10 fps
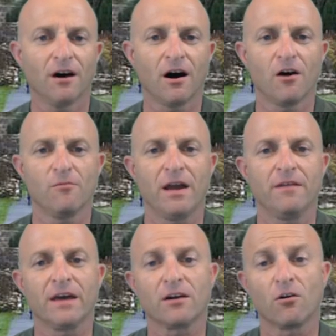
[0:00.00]

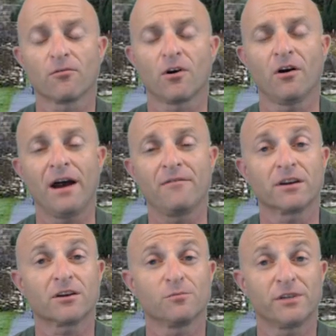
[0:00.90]
and then overall
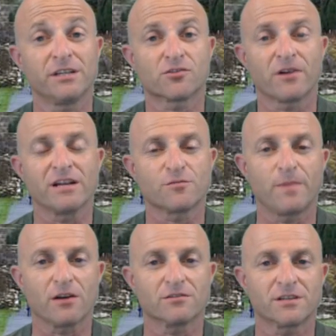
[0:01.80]
having complete
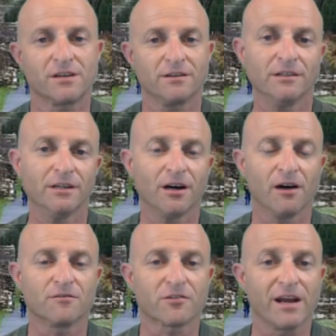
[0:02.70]
transparency
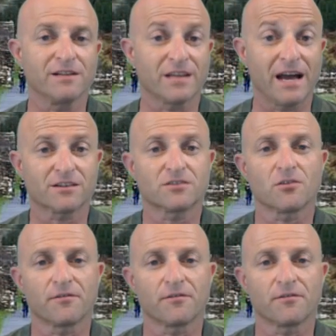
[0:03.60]
of transactions.